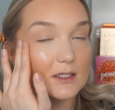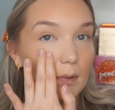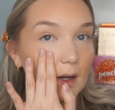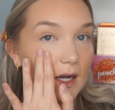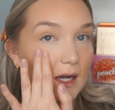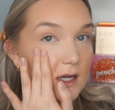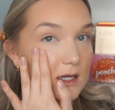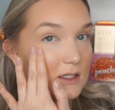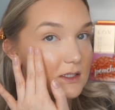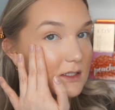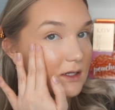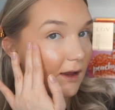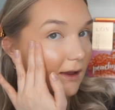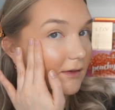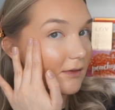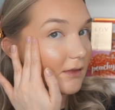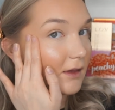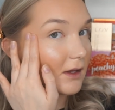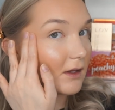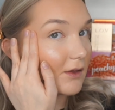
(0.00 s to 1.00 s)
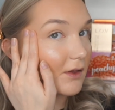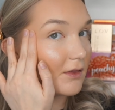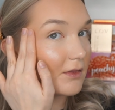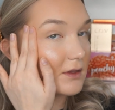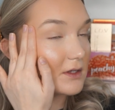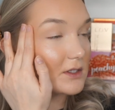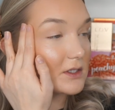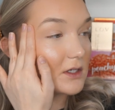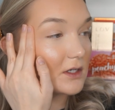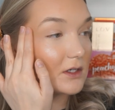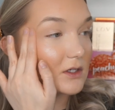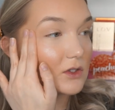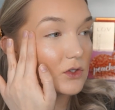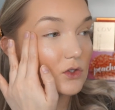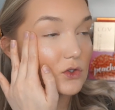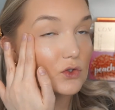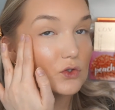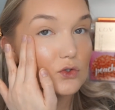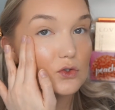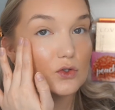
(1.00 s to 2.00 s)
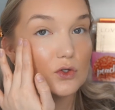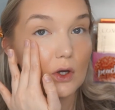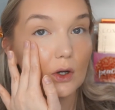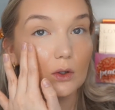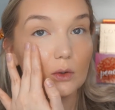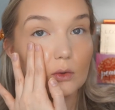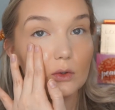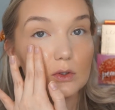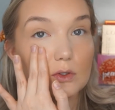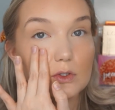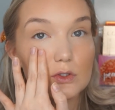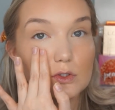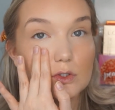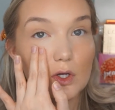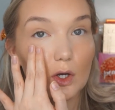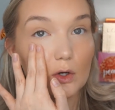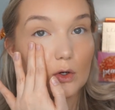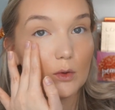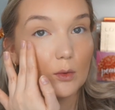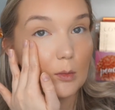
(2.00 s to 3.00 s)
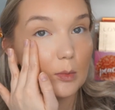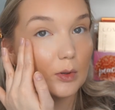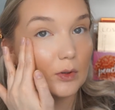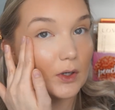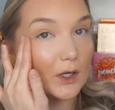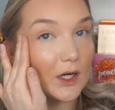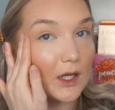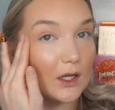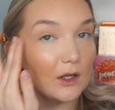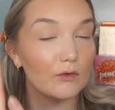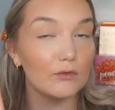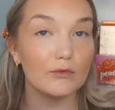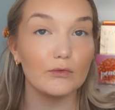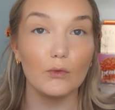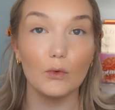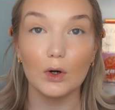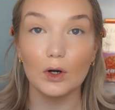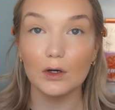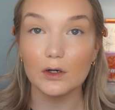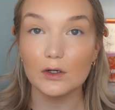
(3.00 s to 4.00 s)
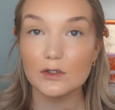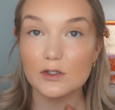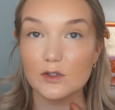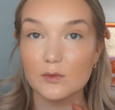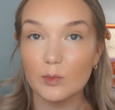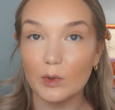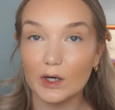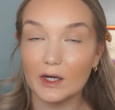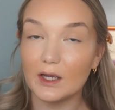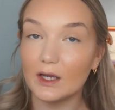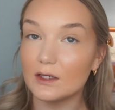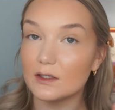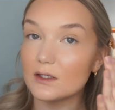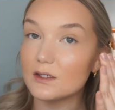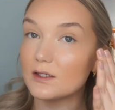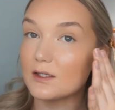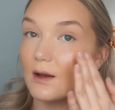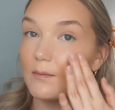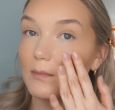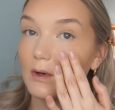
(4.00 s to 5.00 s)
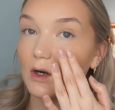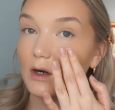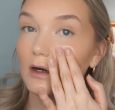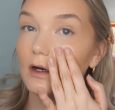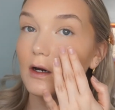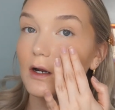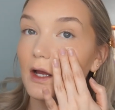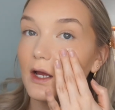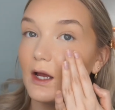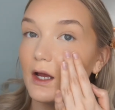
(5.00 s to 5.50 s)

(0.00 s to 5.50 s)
But I think this is so, so pretty for spring and summer.